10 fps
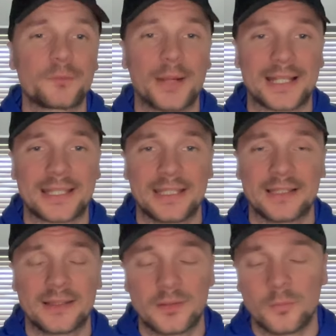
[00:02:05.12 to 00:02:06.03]
back
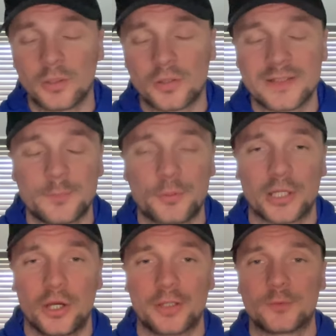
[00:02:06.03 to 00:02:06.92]
in. They were looking to put
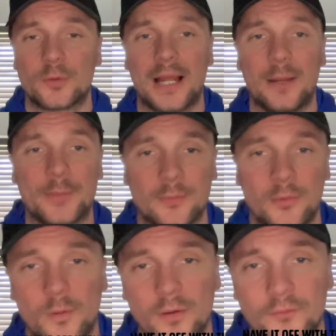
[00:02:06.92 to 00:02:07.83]
it on him quite a bit with
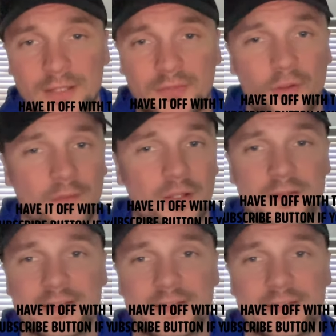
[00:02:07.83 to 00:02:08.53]
Watford. I thought they got the